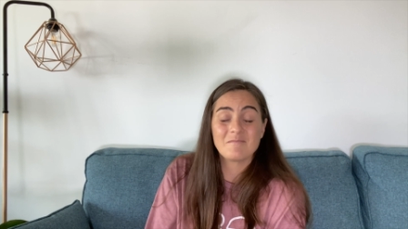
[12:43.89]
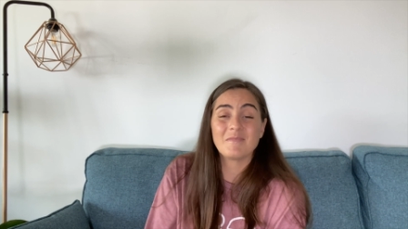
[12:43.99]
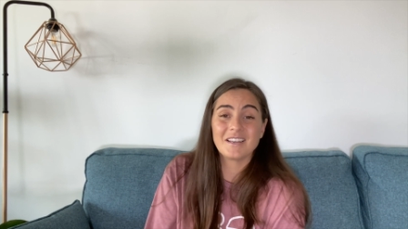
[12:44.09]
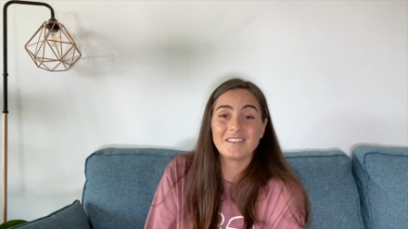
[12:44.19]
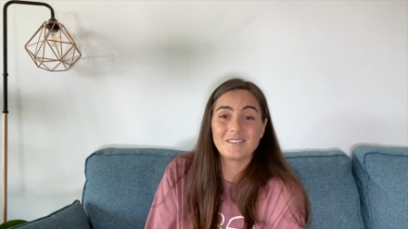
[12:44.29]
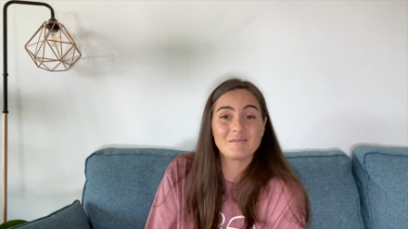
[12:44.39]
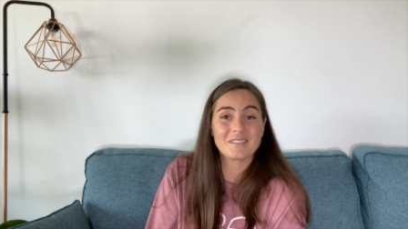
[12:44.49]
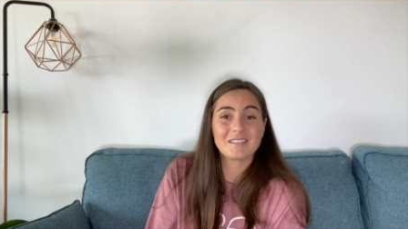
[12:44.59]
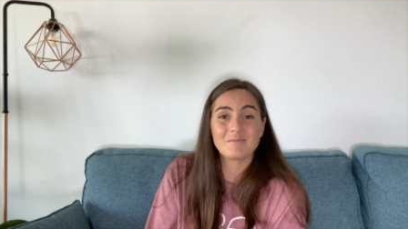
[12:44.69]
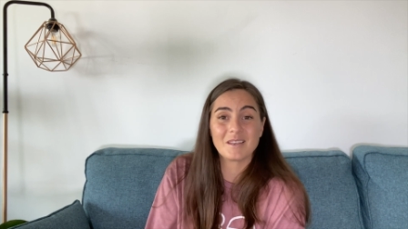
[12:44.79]
My dream
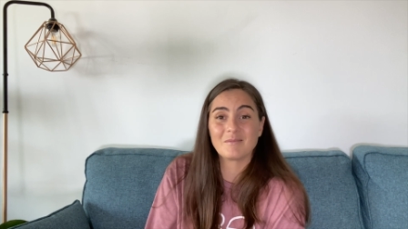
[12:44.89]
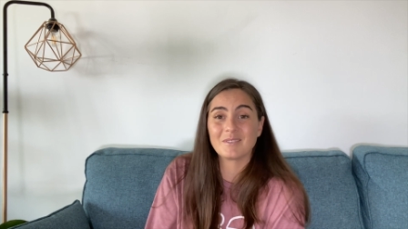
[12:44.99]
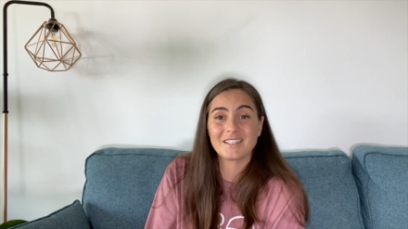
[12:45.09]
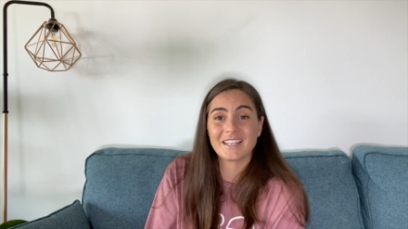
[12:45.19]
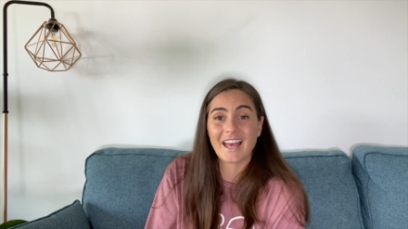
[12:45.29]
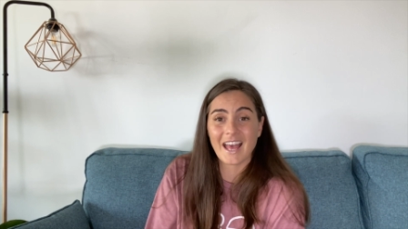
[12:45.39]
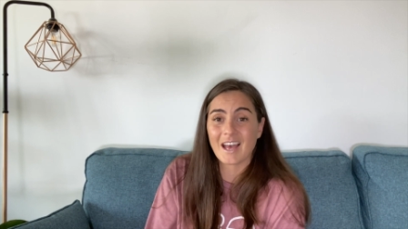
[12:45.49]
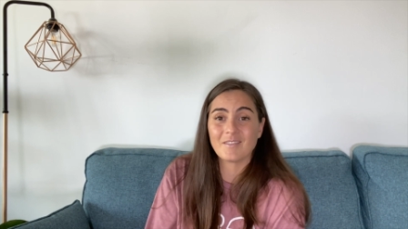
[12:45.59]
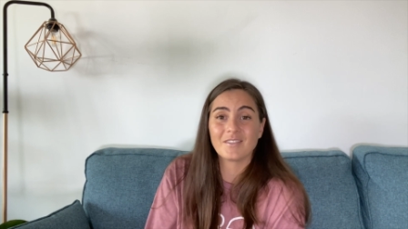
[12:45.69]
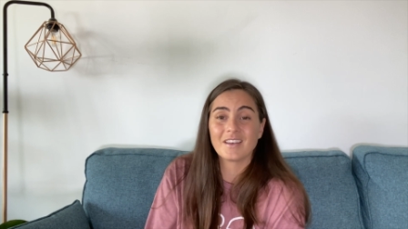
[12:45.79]
is to be able to
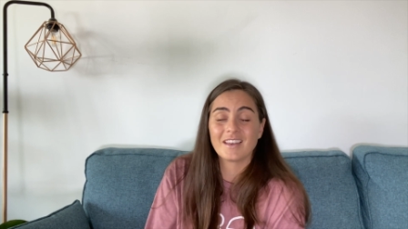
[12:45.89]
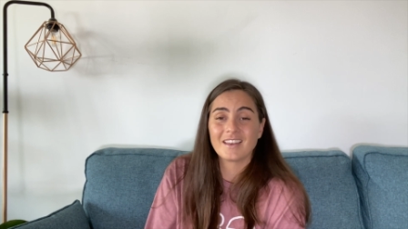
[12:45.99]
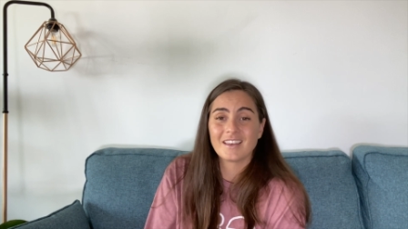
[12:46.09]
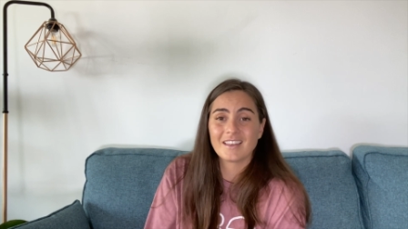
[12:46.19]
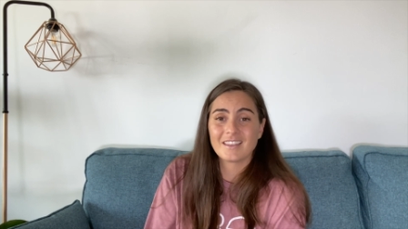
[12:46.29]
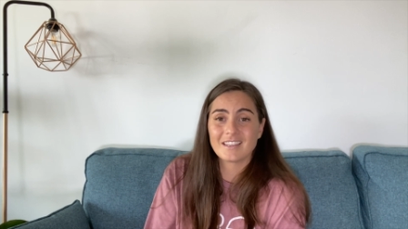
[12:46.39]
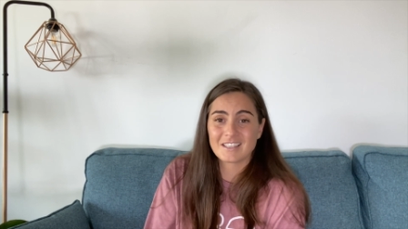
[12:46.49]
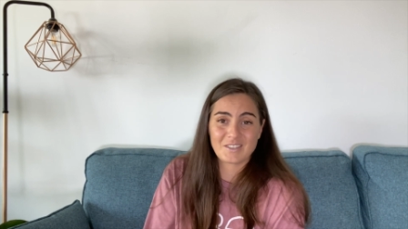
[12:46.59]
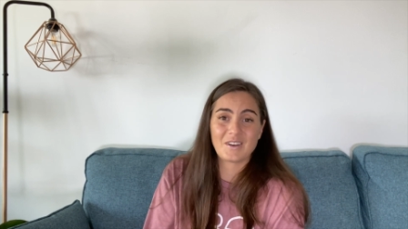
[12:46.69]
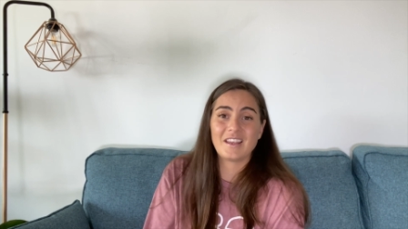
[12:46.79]
have the
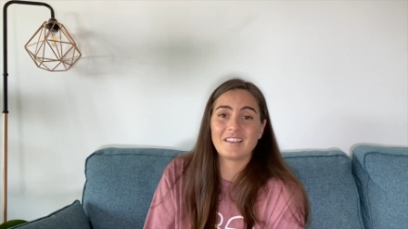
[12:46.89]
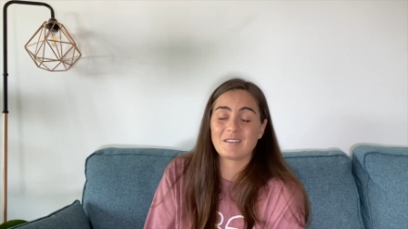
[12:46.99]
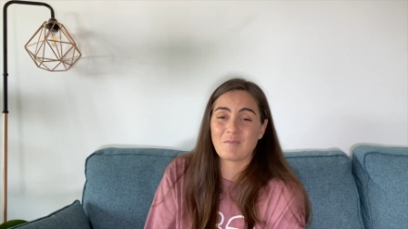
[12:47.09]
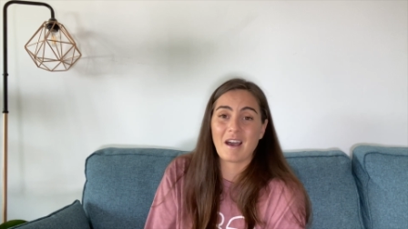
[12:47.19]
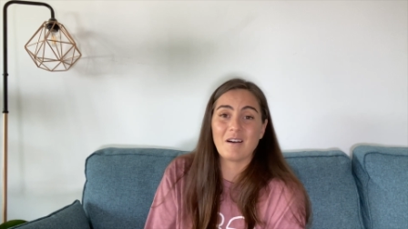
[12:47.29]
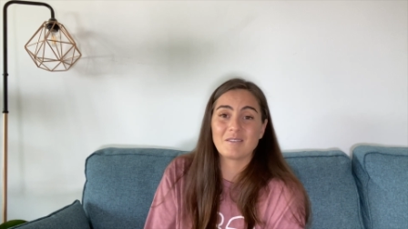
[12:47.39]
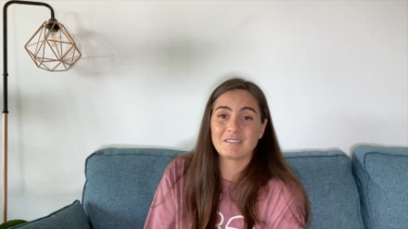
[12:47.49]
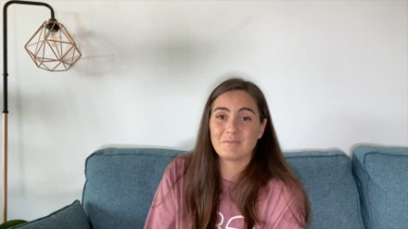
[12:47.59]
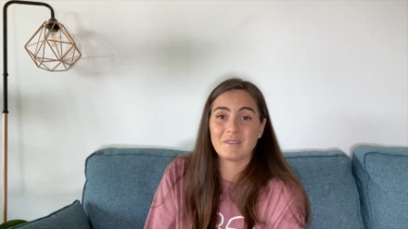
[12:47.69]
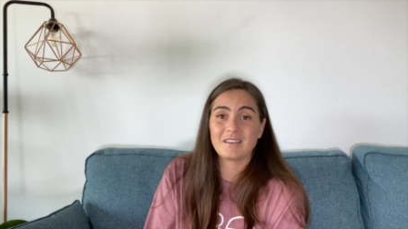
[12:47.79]
strength and power
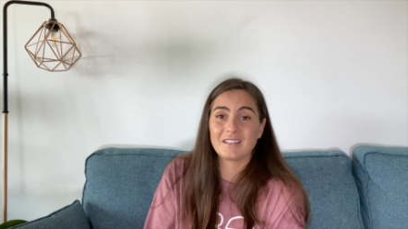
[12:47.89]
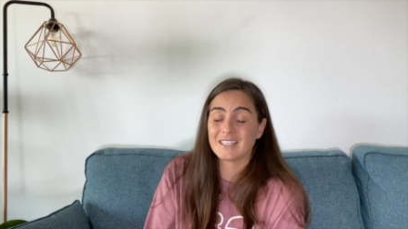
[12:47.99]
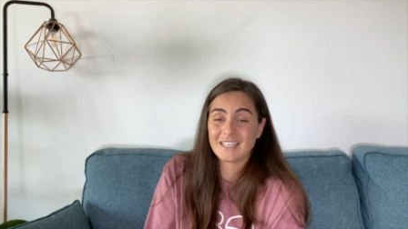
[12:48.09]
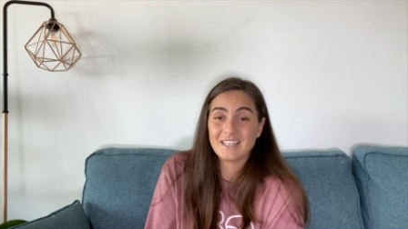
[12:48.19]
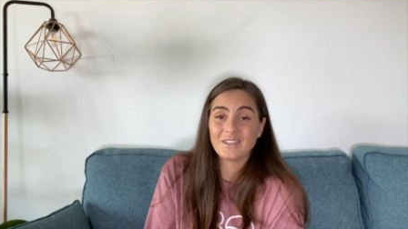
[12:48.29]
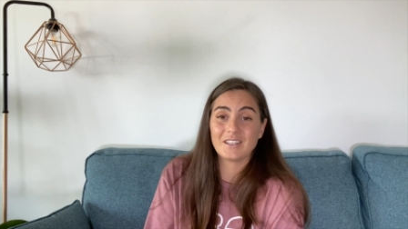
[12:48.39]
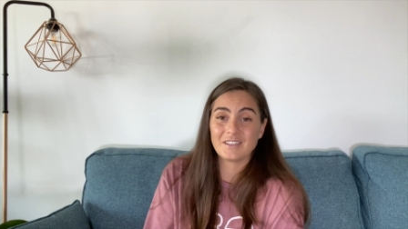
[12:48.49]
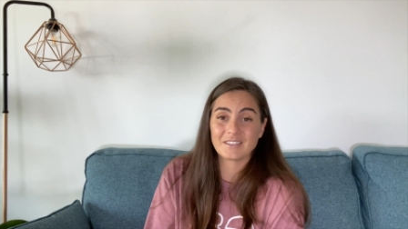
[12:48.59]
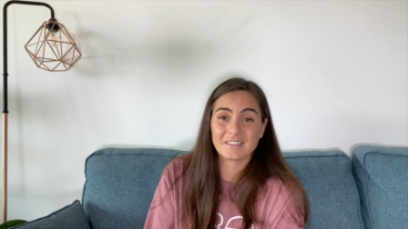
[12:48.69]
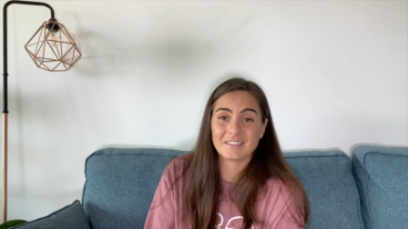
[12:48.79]
to be to heal
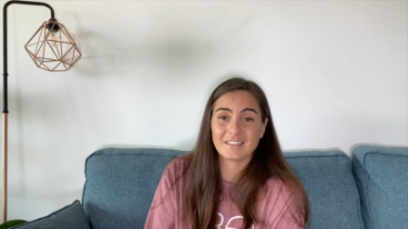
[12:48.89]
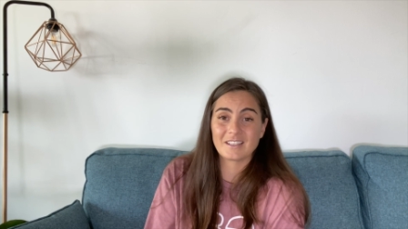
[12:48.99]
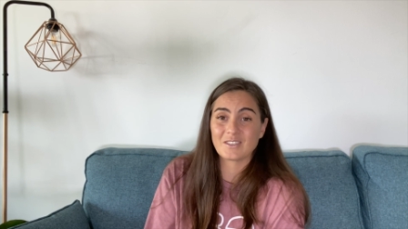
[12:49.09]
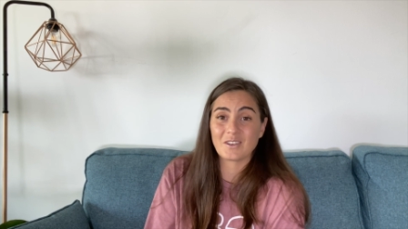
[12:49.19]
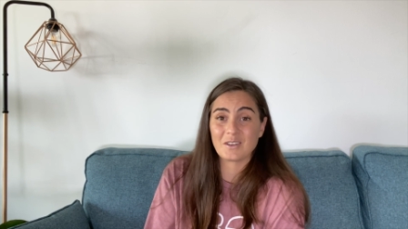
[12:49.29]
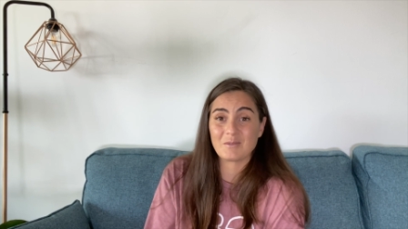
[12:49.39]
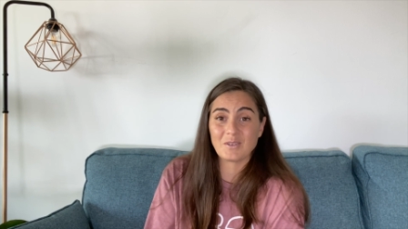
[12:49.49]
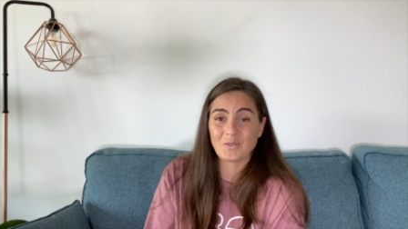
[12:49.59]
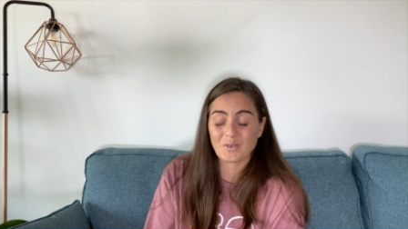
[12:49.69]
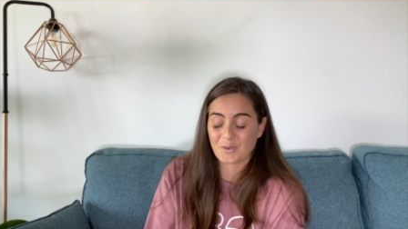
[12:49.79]
others. That's all I
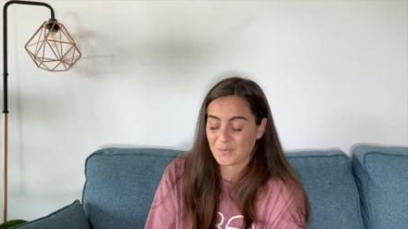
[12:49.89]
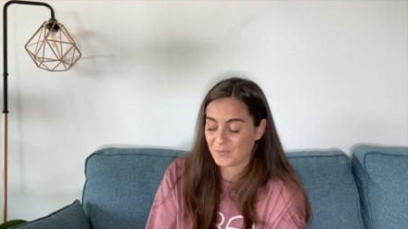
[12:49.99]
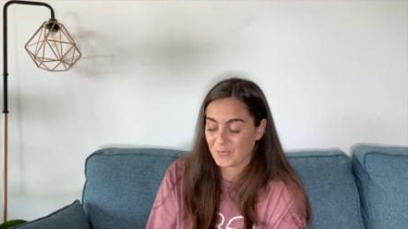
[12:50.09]
wish for.